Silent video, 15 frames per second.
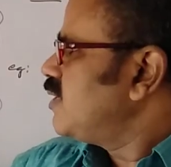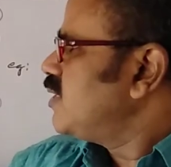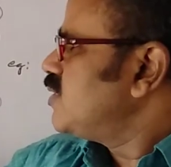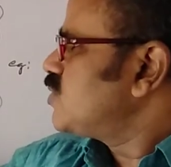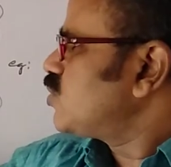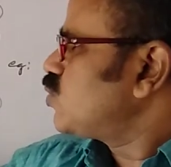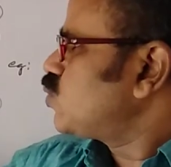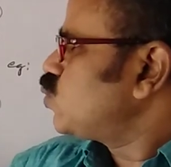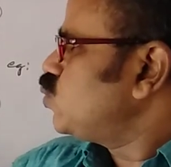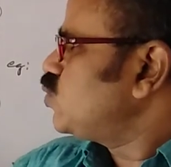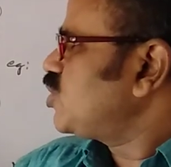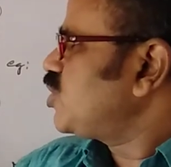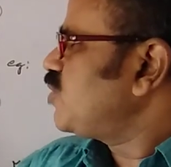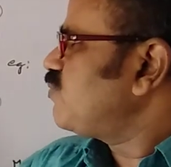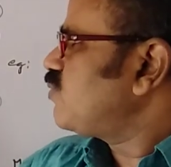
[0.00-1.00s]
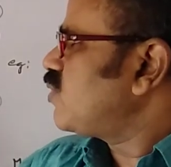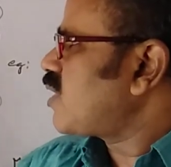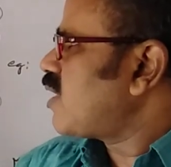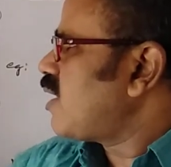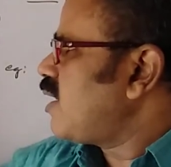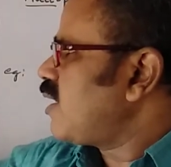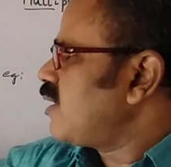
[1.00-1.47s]
So, 2, 3, 4
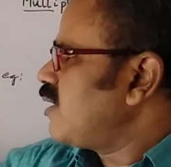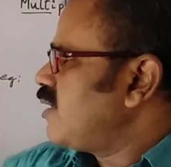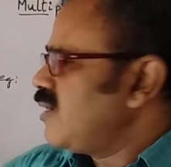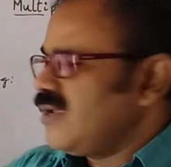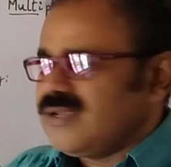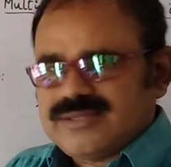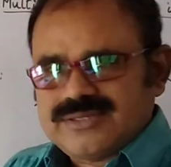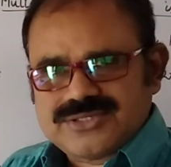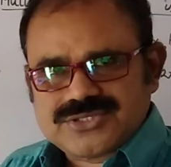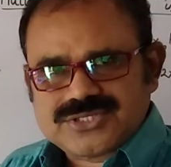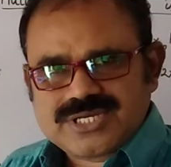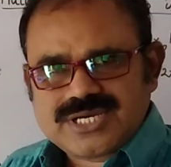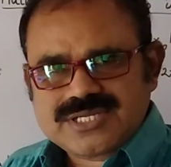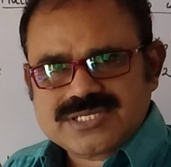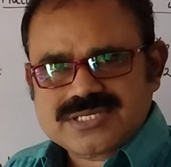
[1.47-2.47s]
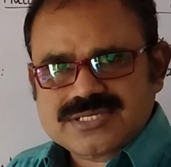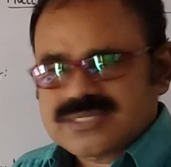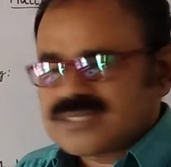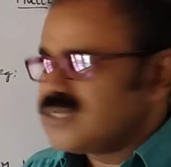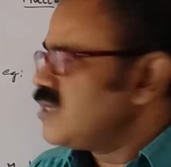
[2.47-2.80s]
are integers,